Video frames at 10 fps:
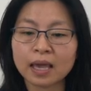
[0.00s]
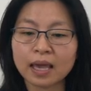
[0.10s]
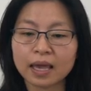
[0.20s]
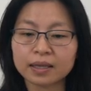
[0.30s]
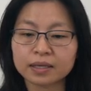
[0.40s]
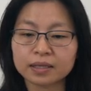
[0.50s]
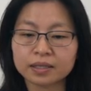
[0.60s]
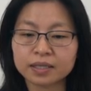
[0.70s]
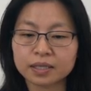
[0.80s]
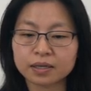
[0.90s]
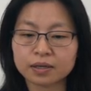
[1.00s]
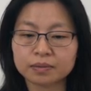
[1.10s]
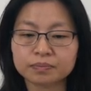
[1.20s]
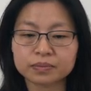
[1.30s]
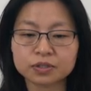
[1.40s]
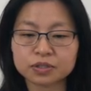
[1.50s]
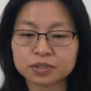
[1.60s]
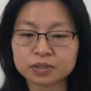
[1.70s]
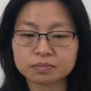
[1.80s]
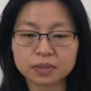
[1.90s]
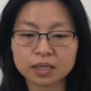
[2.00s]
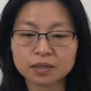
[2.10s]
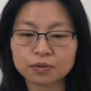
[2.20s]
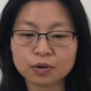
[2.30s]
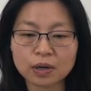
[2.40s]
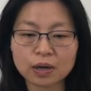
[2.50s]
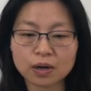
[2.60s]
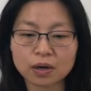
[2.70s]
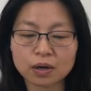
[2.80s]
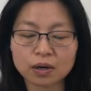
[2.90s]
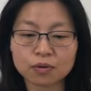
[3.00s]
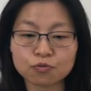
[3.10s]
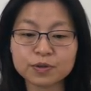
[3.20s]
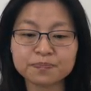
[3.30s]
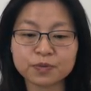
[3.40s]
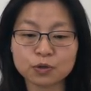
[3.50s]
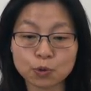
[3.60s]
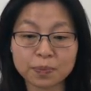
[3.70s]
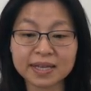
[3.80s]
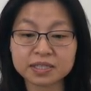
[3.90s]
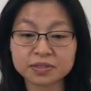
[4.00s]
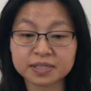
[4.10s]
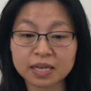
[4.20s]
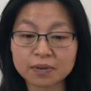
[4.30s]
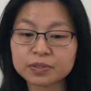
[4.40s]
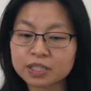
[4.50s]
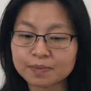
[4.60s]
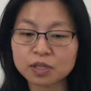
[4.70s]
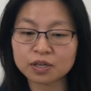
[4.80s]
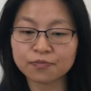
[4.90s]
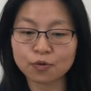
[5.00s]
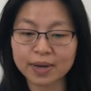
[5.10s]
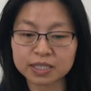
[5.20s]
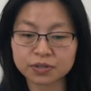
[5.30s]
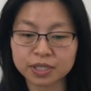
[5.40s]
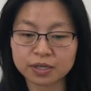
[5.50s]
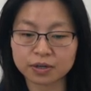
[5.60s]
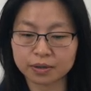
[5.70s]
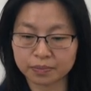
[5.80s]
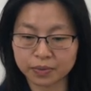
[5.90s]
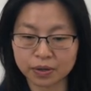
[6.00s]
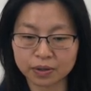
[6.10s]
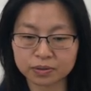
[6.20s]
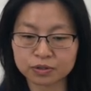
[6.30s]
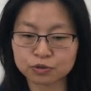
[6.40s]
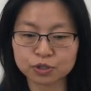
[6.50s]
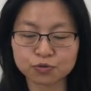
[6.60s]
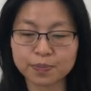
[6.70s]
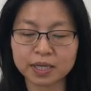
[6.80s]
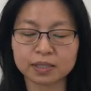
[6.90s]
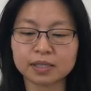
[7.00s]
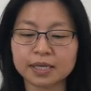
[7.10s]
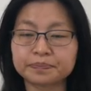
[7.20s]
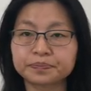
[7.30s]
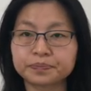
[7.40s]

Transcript: And in here, just it uh, re repeat the similar information here, uh, just repeatedly.